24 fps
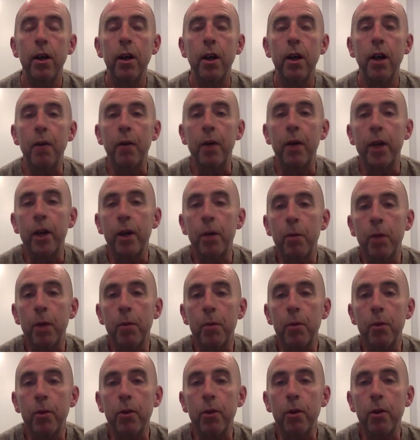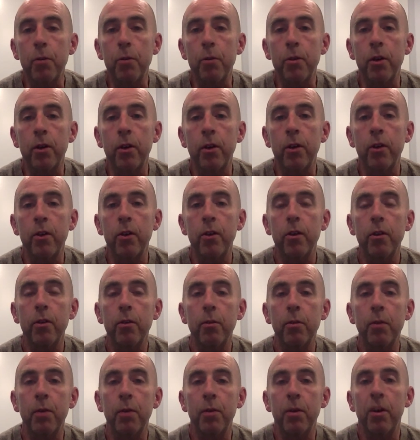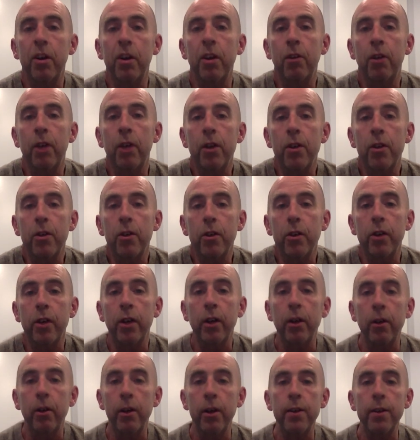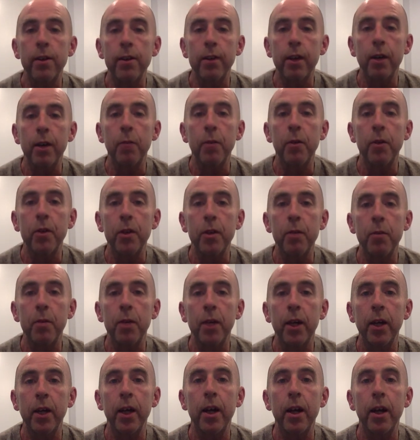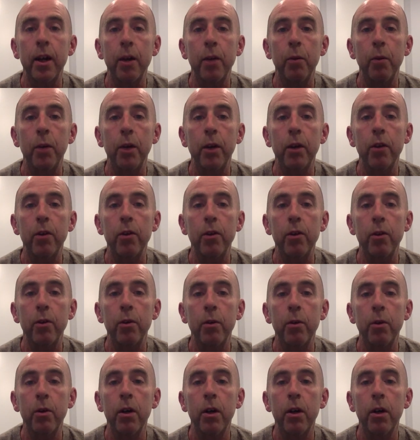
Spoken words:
I write out my prescriptions. He very graciously agrees to come and see me again in a week or two,